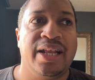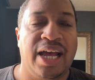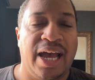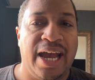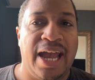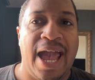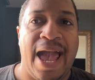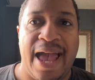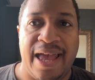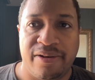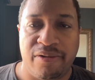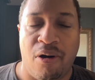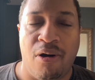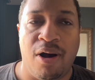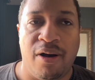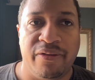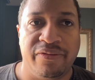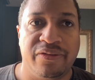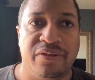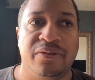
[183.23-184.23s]
I had
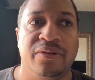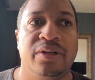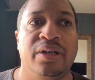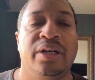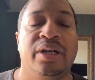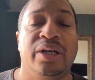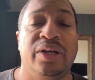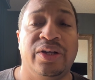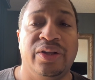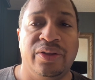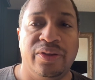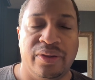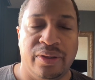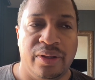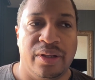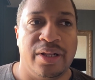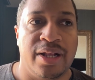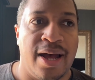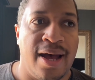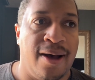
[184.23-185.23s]
off.
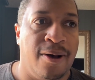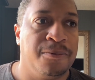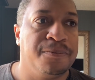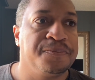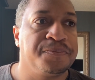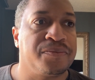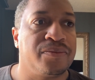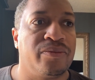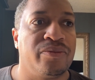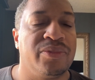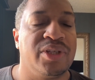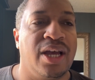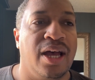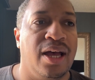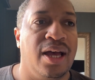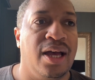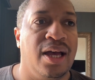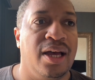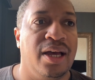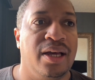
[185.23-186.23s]
Now,
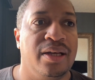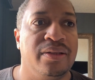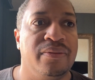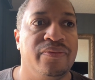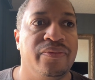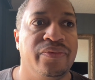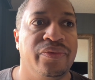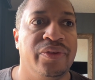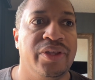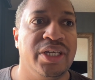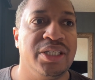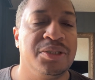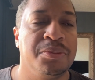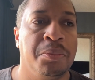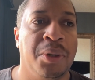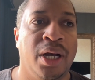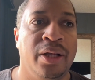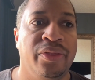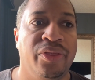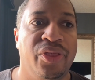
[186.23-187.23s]
this
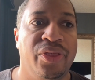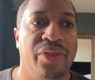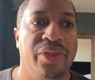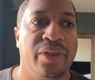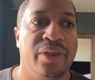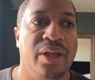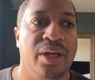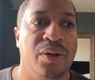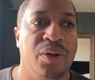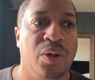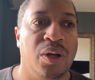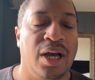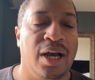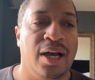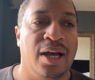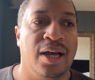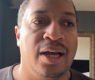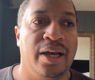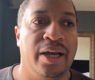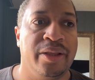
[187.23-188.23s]
month
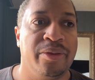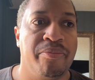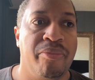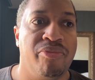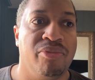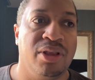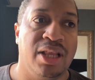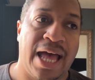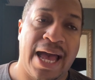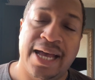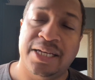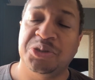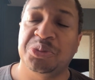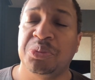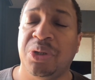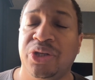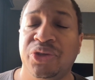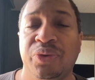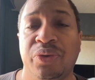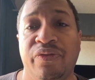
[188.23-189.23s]
and last
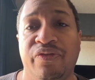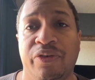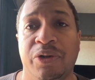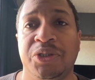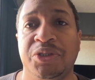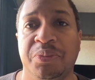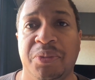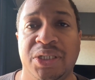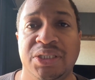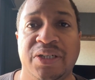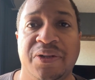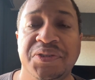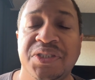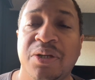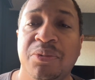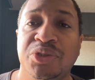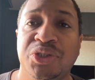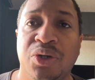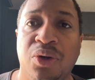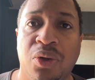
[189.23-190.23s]
month were the first months I was
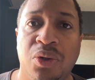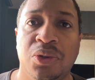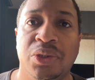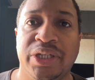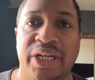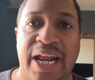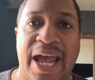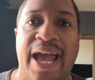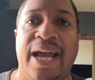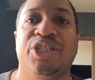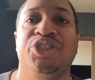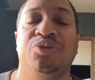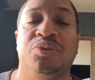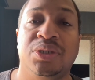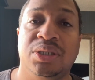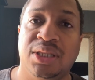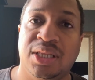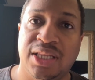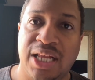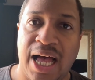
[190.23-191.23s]
able to hold an
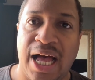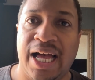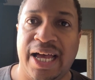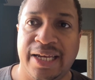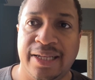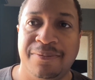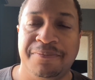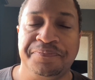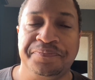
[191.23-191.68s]
actual line.